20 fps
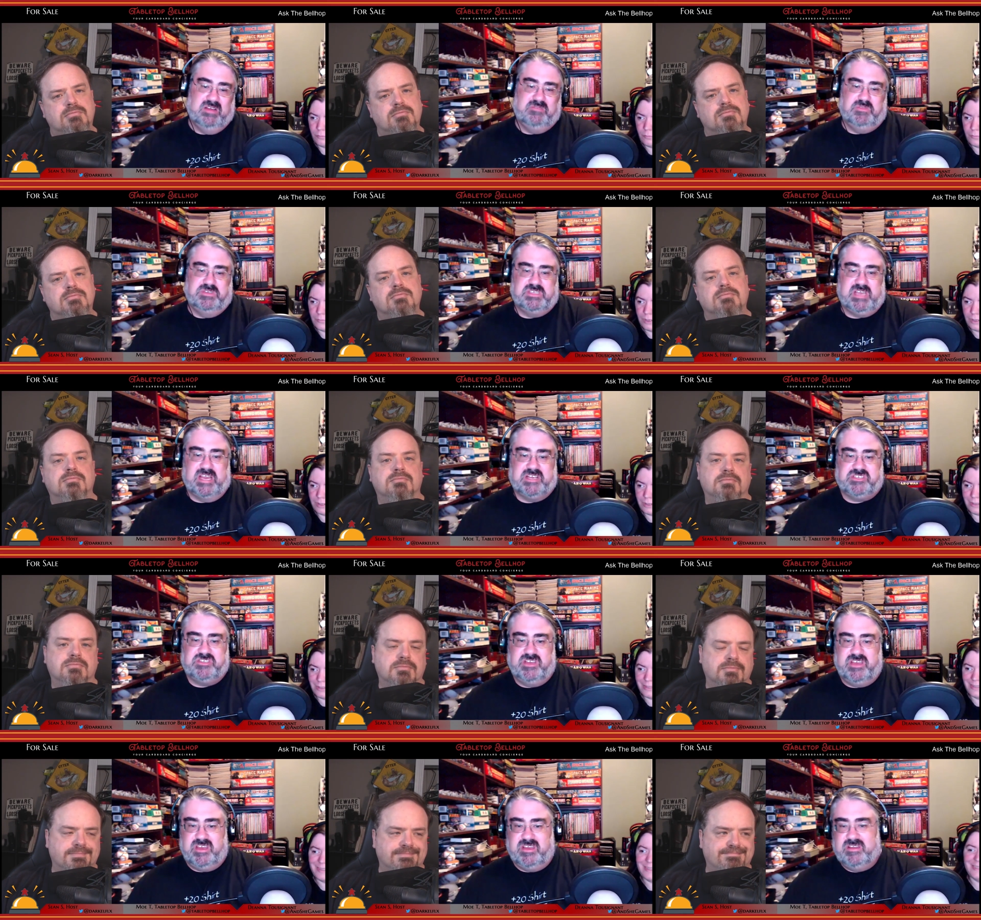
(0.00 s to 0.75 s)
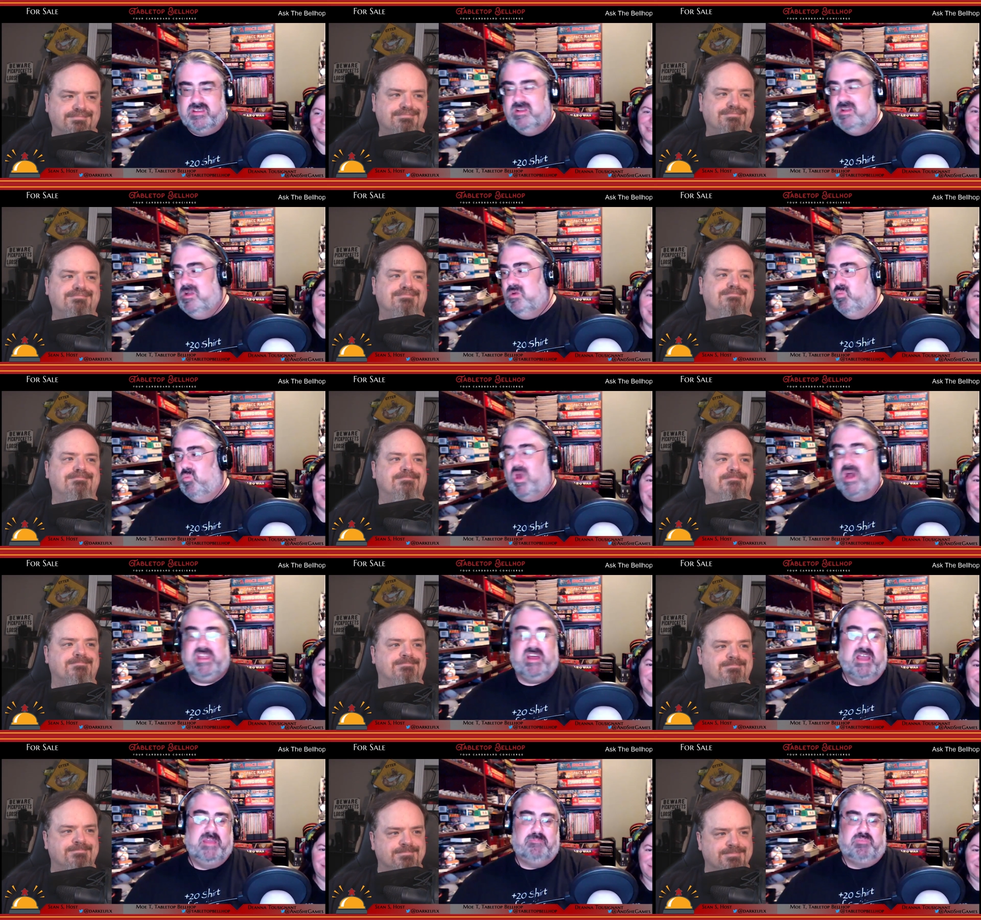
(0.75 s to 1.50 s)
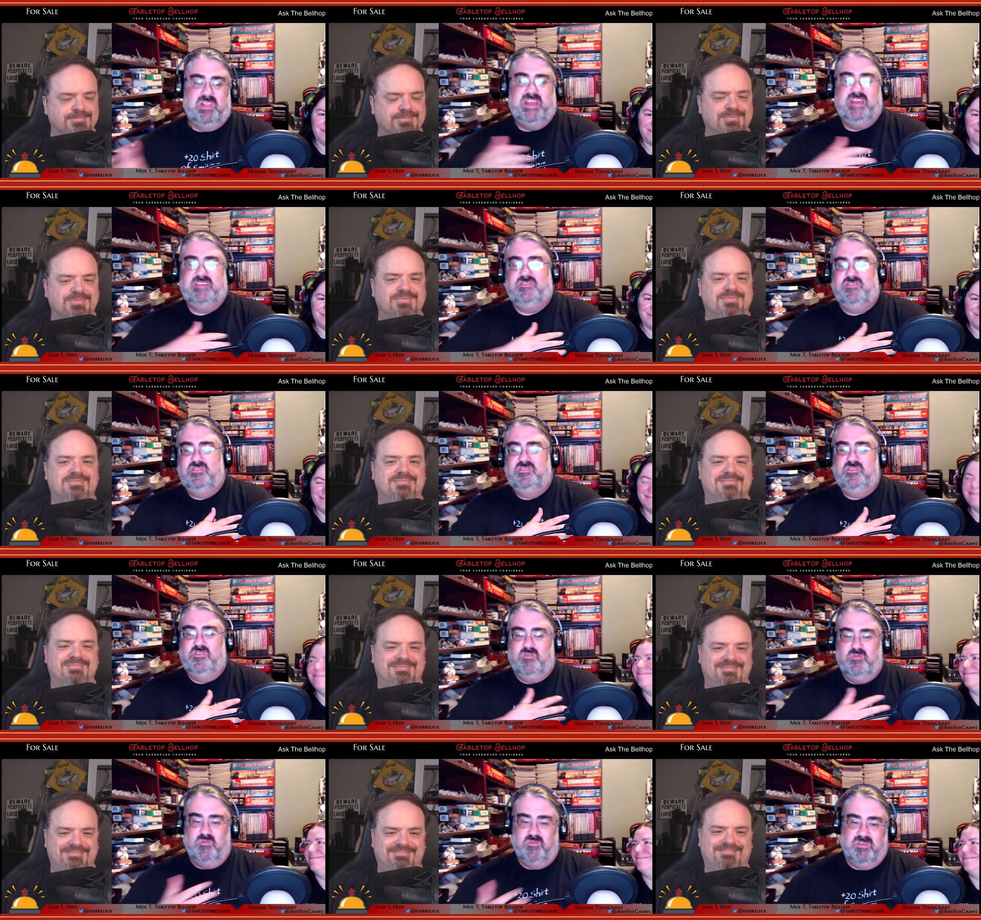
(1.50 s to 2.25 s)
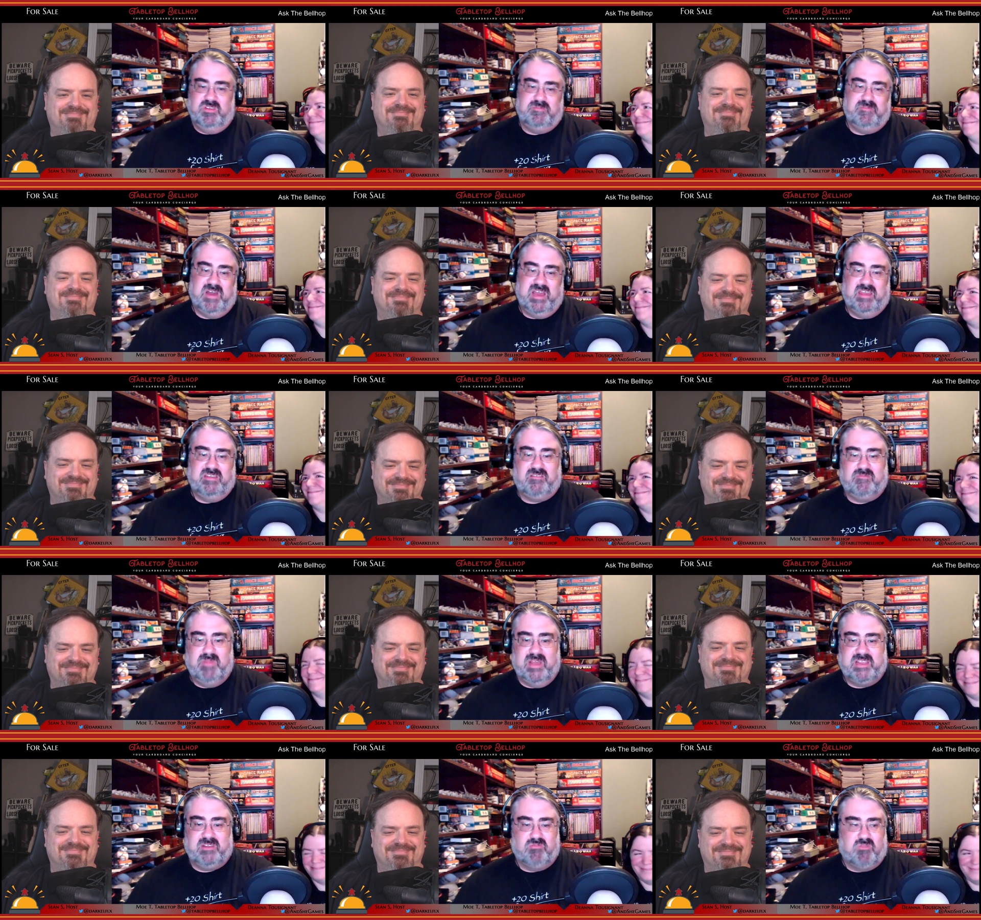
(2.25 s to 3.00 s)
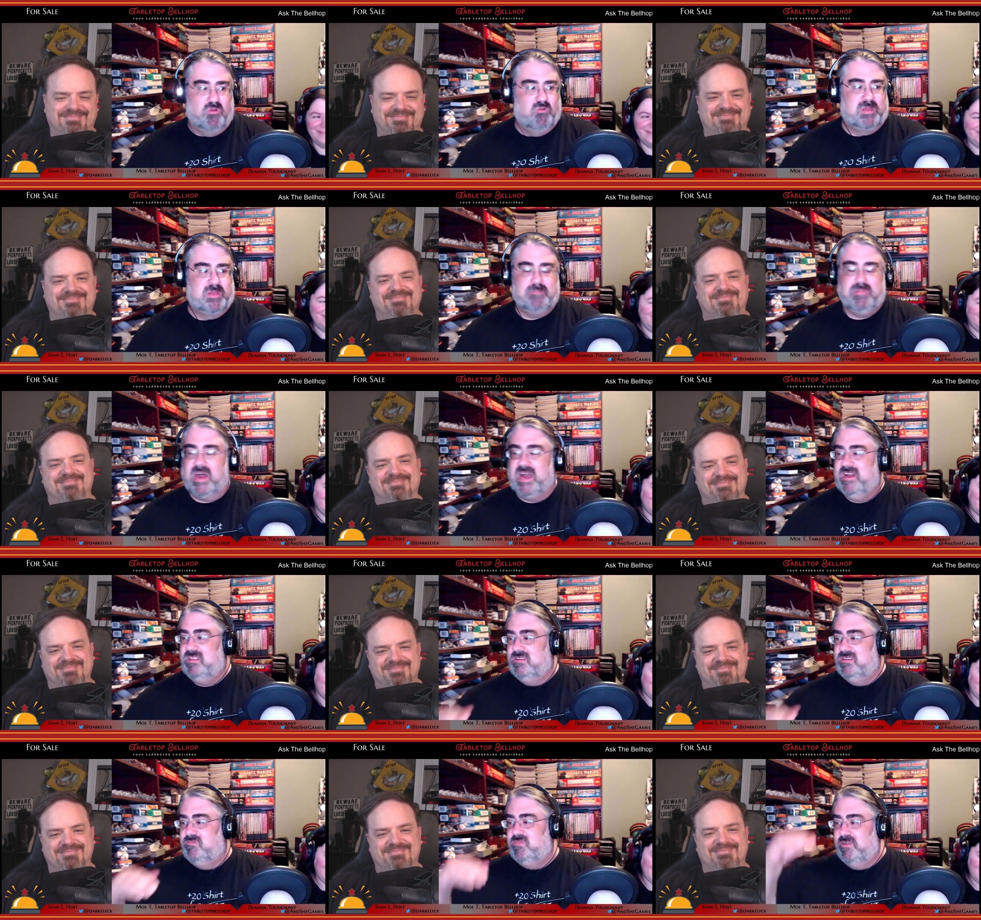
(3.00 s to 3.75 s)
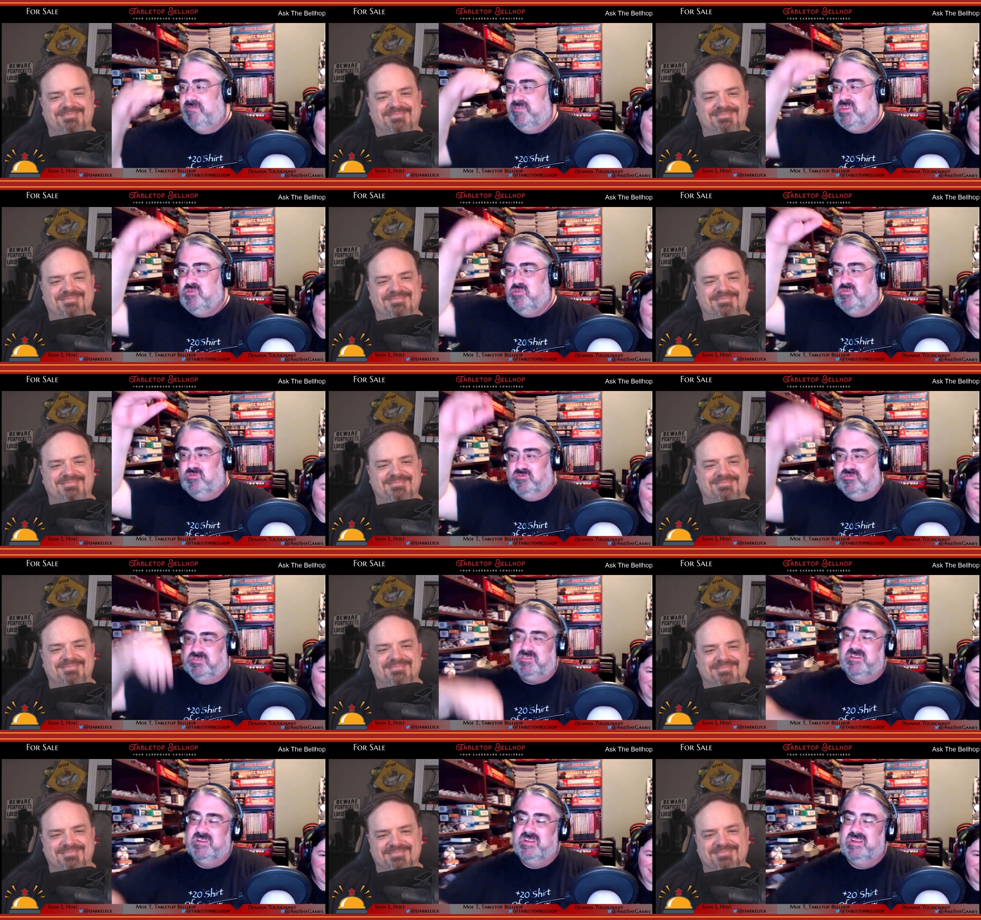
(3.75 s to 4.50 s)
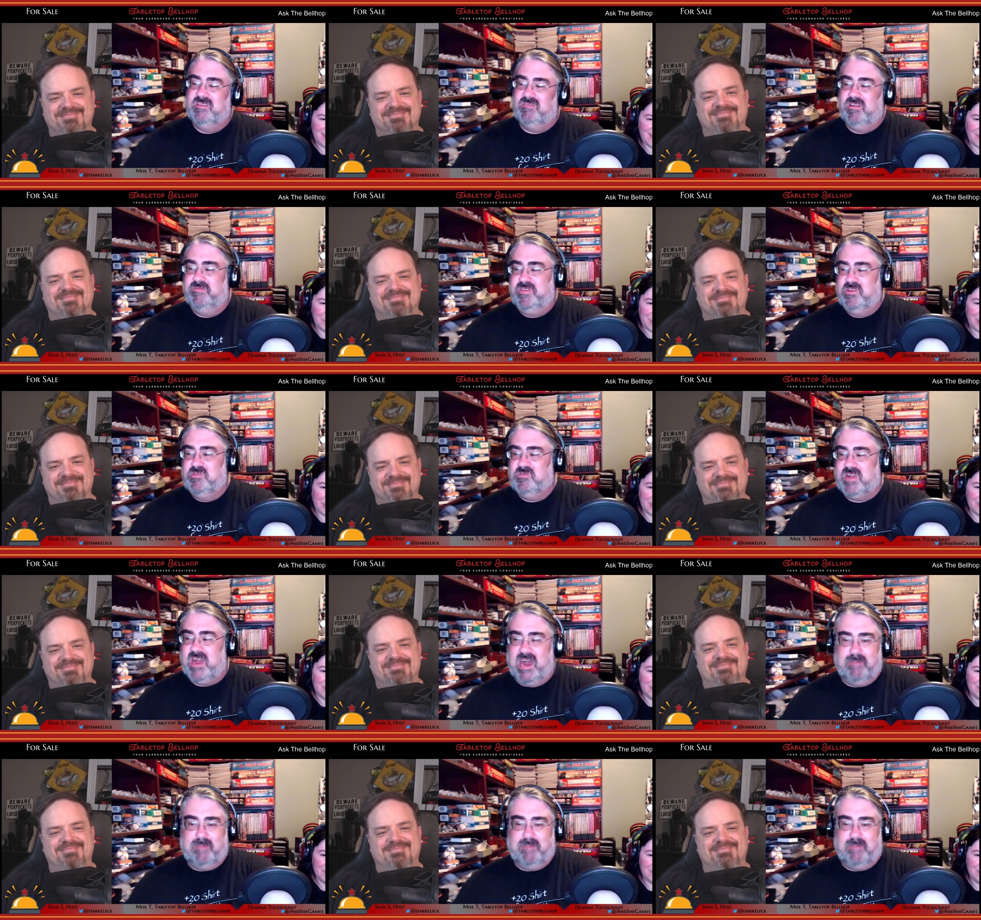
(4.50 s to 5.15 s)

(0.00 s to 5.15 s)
Speaker 1: That was actually yeah. what I planned to do with my my growing pile of reviews, Time review it.